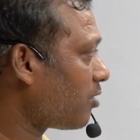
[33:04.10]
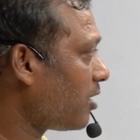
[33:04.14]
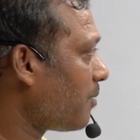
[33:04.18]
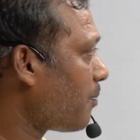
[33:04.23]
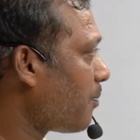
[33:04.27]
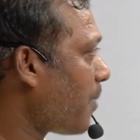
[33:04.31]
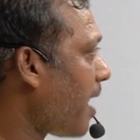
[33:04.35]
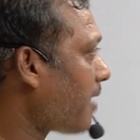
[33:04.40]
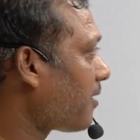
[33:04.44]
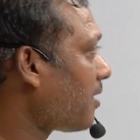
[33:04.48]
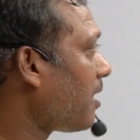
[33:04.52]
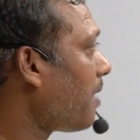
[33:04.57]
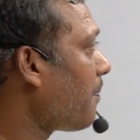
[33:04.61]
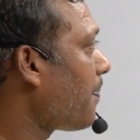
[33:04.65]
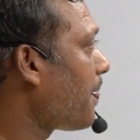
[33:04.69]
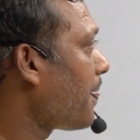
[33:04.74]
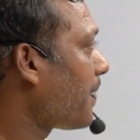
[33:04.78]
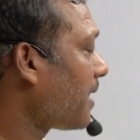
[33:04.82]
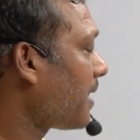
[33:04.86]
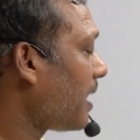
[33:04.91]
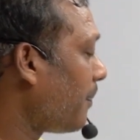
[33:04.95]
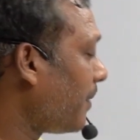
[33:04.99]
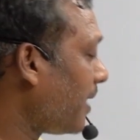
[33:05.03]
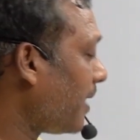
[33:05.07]
a part of
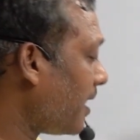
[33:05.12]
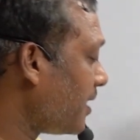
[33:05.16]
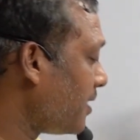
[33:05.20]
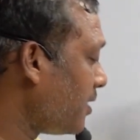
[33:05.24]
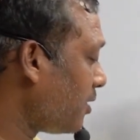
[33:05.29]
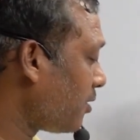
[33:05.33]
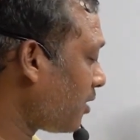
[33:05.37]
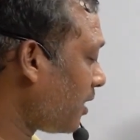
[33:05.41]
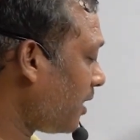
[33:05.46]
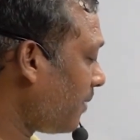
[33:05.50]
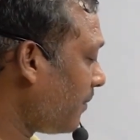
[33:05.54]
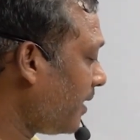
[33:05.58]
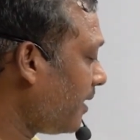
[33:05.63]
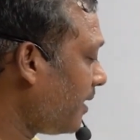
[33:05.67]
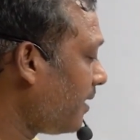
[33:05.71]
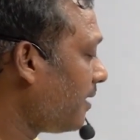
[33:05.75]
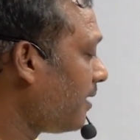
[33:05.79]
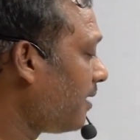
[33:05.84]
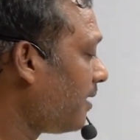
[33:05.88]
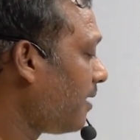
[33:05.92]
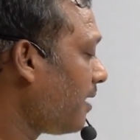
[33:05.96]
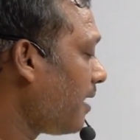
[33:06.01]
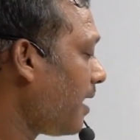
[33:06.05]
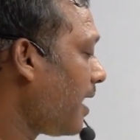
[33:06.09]
capitalist economy.
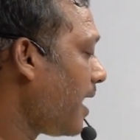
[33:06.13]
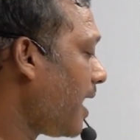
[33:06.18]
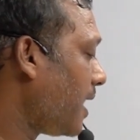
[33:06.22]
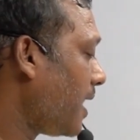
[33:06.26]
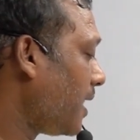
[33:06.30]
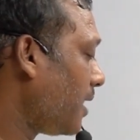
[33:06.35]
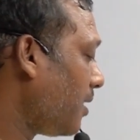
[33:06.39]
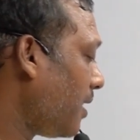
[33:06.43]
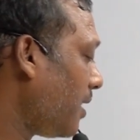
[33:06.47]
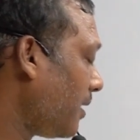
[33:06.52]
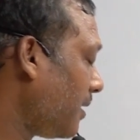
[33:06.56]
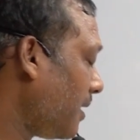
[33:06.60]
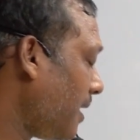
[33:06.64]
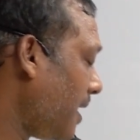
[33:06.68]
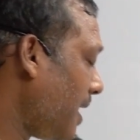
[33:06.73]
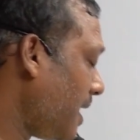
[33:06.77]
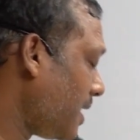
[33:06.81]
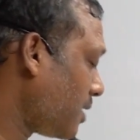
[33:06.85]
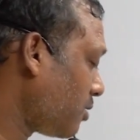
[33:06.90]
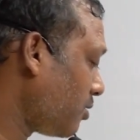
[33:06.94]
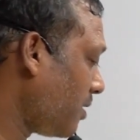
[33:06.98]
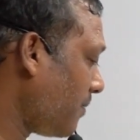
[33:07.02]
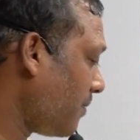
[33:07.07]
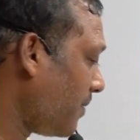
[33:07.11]
And at
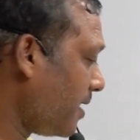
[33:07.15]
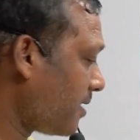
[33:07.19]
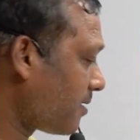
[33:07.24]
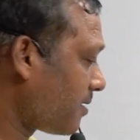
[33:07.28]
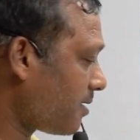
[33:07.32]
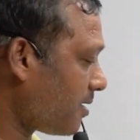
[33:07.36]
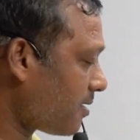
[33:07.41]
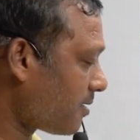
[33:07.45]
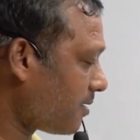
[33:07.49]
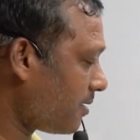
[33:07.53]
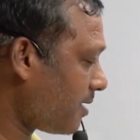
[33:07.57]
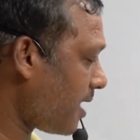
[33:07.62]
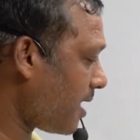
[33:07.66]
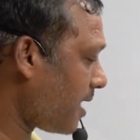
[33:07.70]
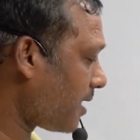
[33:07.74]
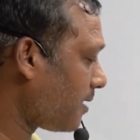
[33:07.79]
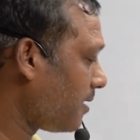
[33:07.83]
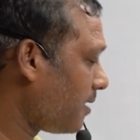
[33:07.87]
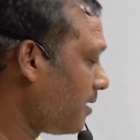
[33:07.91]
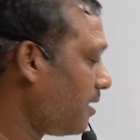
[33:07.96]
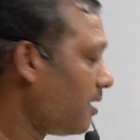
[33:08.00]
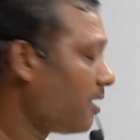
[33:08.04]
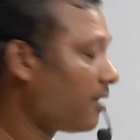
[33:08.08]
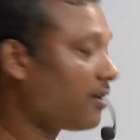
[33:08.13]
last, we have discussed that
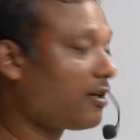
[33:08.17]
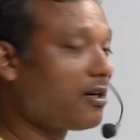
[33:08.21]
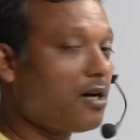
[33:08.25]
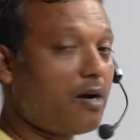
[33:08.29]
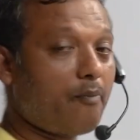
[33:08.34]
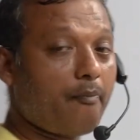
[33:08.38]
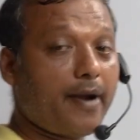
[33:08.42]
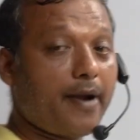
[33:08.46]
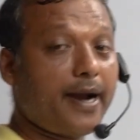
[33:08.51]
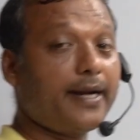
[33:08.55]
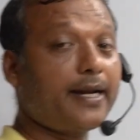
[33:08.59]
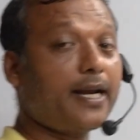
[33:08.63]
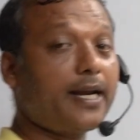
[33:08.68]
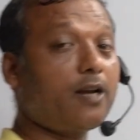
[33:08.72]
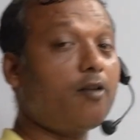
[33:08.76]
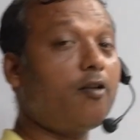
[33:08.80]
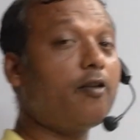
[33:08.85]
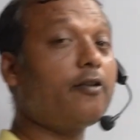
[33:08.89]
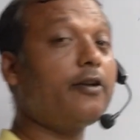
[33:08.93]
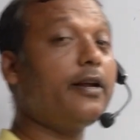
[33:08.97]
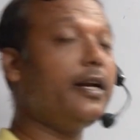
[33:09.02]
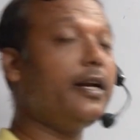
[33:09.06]
government cannot